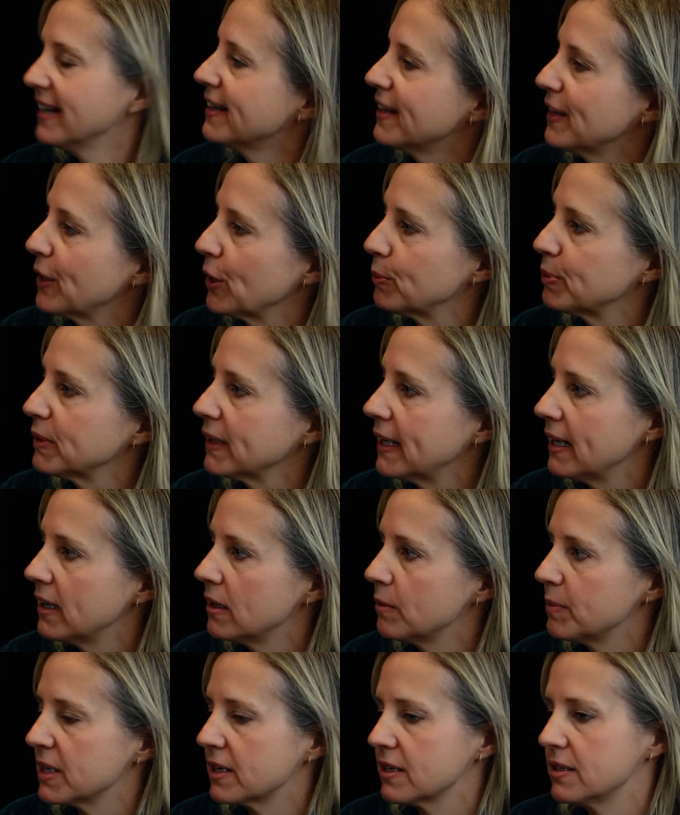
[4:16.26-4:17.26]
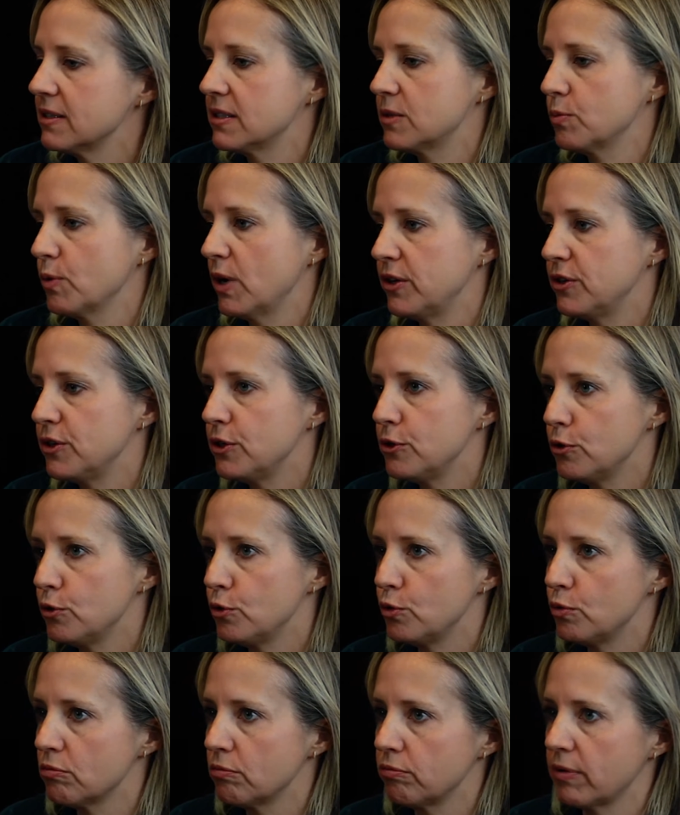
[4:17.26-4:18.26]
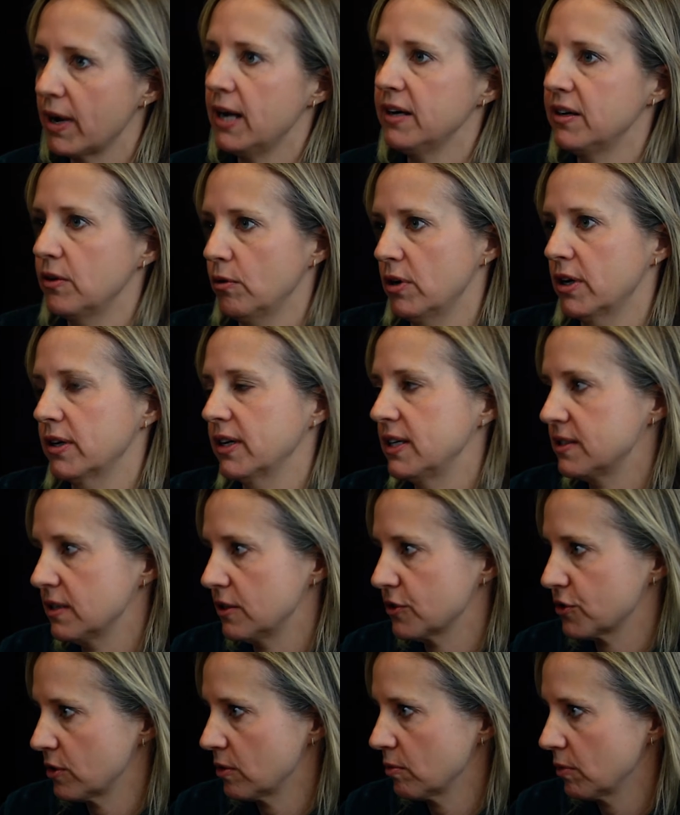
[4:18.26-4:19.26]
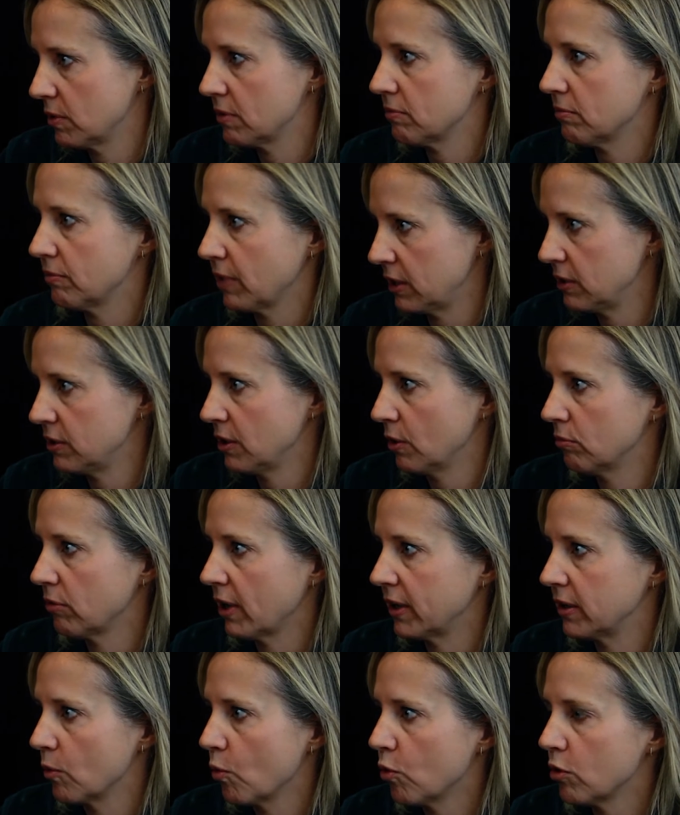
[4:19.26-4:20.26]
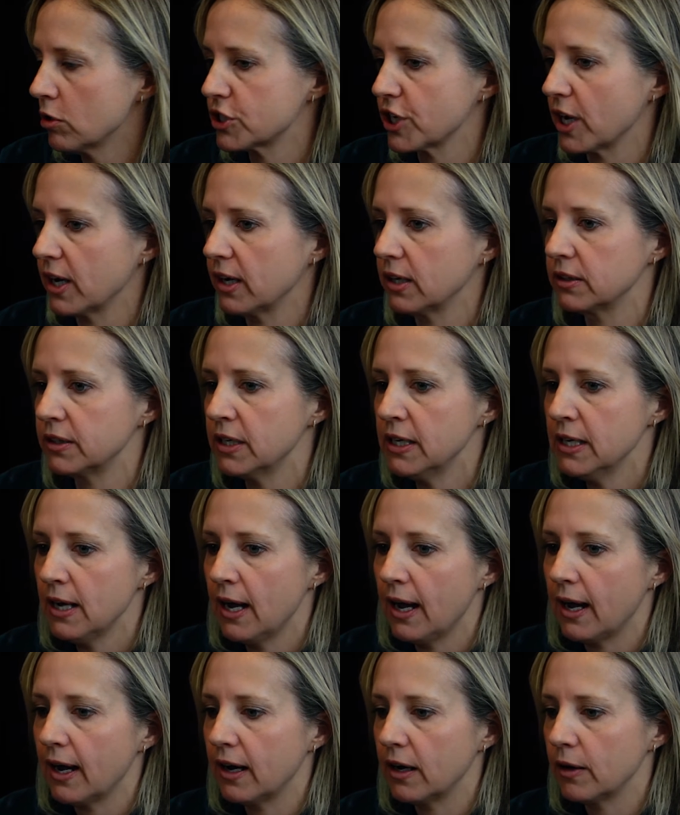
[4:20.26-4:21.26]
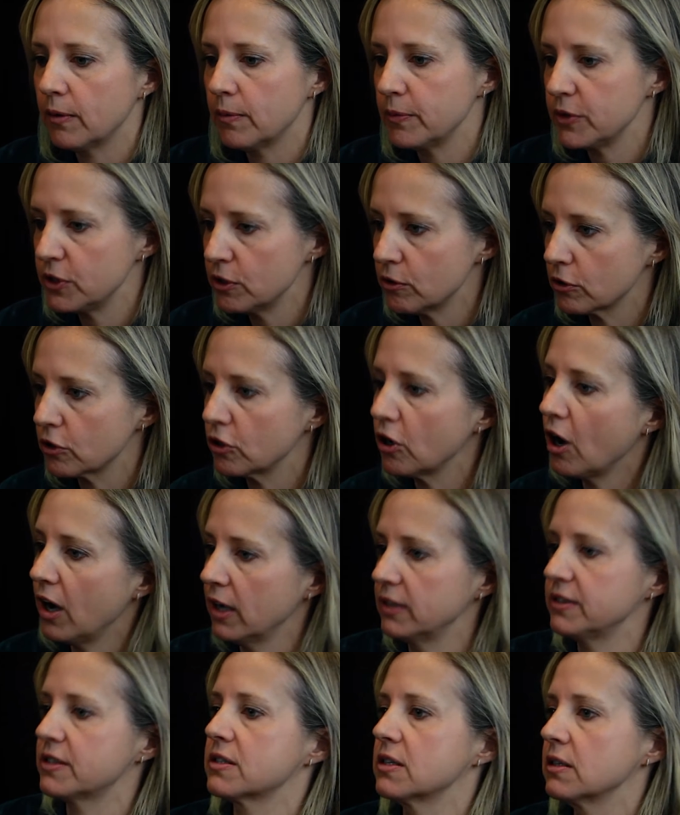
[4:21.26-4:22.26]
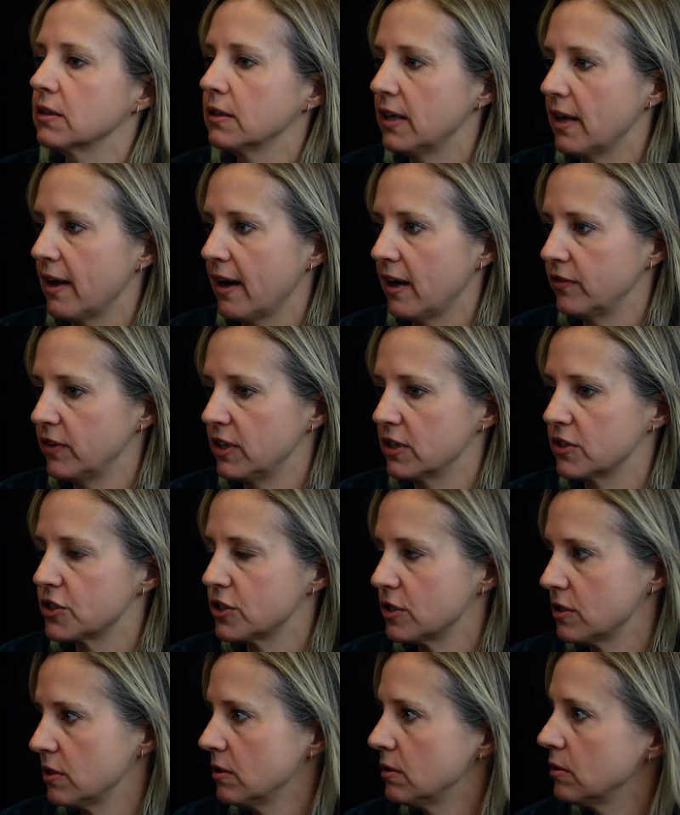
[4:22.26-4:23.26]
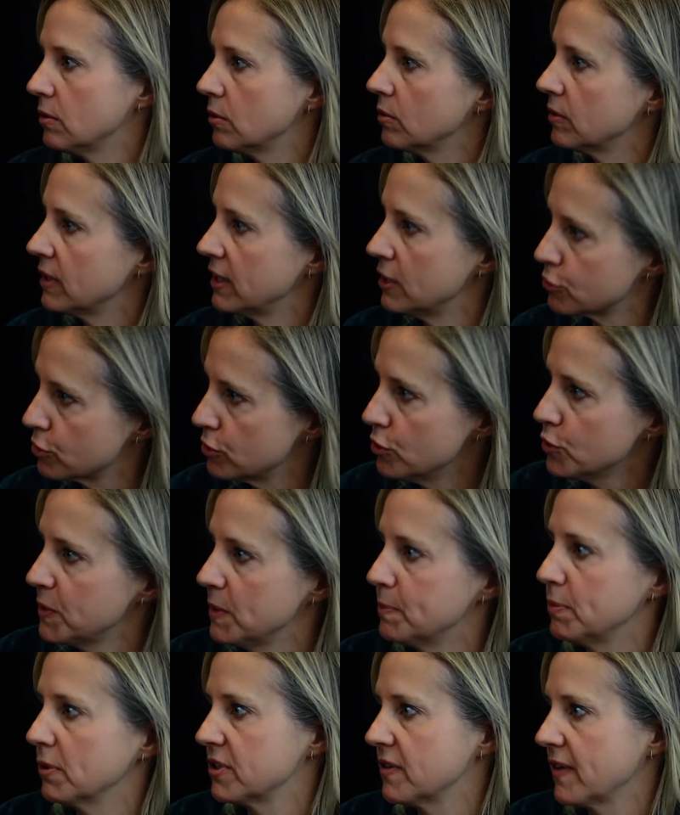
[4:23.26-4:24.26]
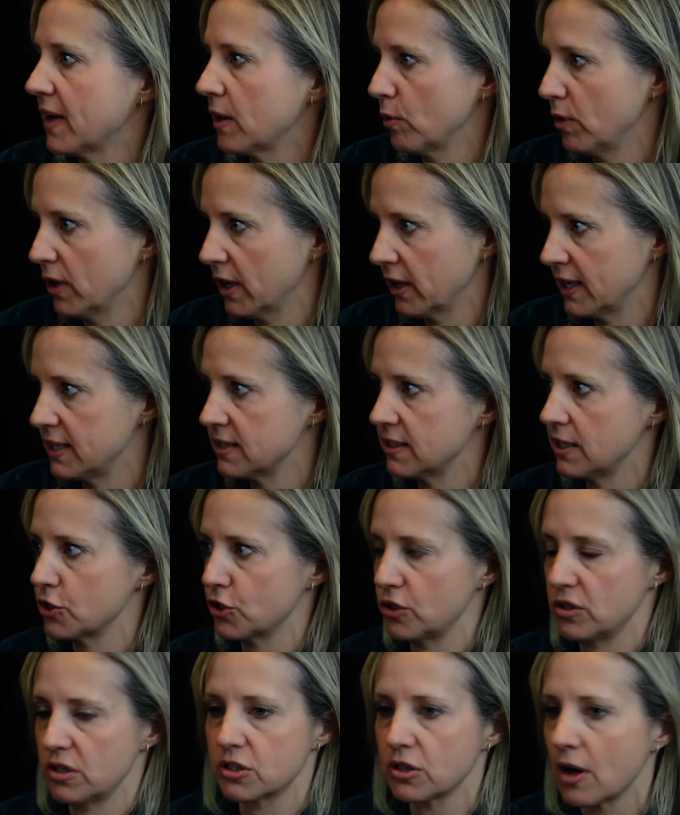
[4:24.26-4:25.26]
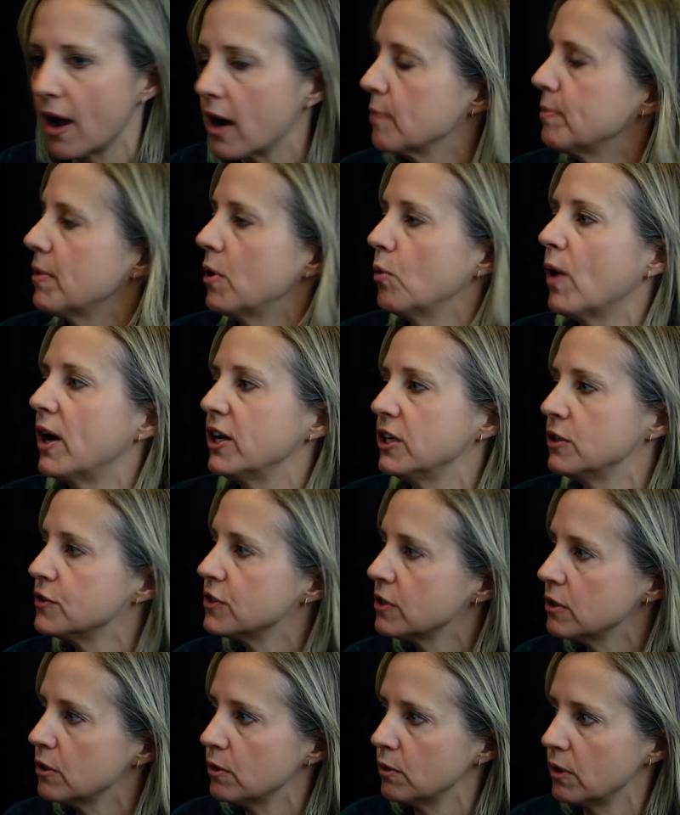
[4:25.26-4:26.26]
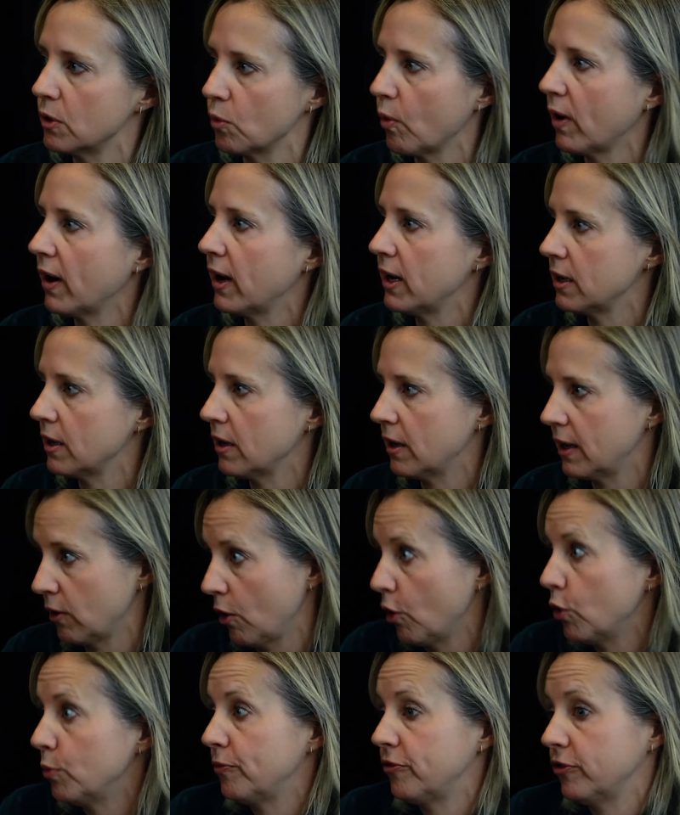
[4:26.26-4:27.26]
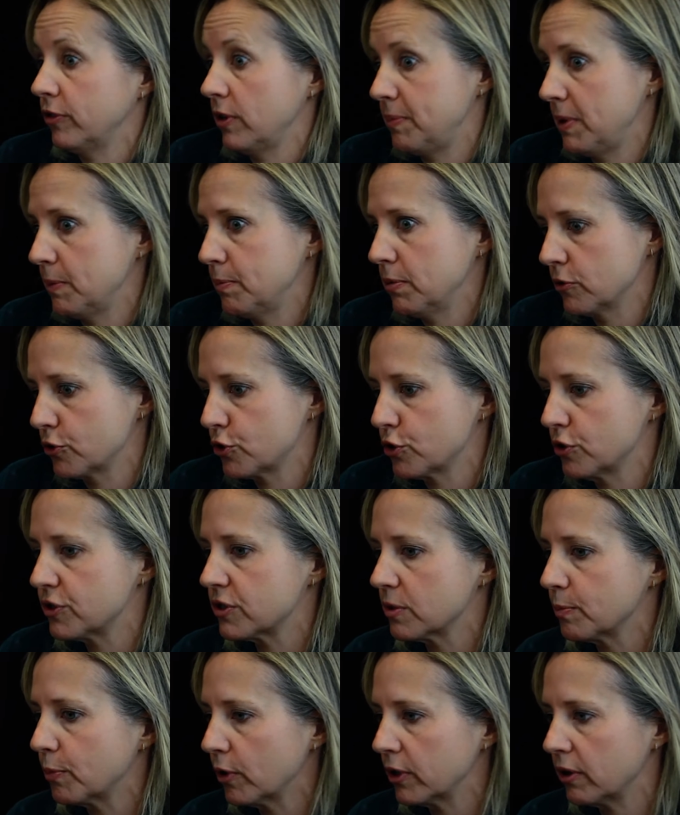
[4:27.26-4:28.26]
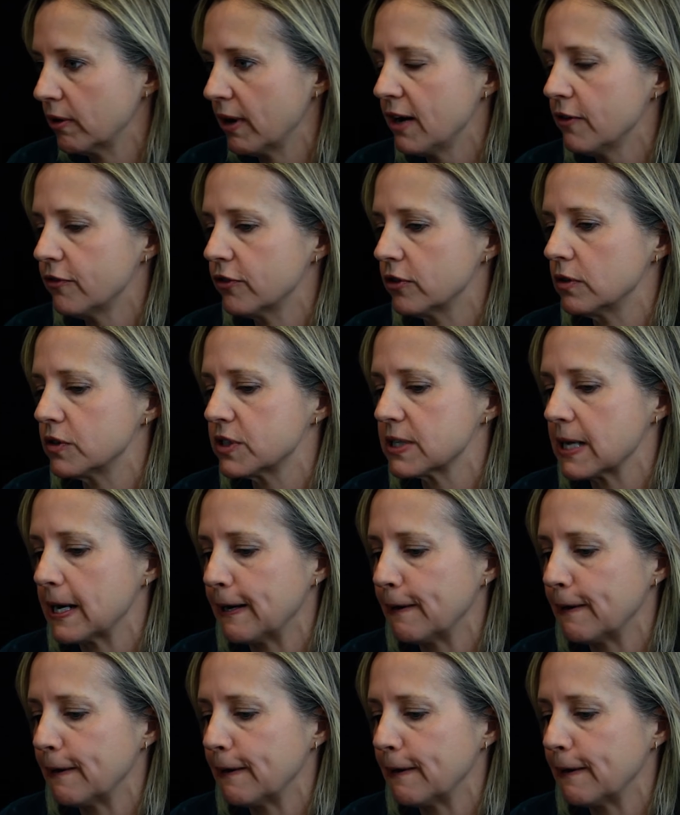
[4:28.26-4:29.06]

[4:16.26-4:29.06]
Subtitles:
In an airplane, because when you run an organization, when you're running War Child, you're constantly having to introduce people to that organization and talk about what you do and why, and hopefully people should support your efforts.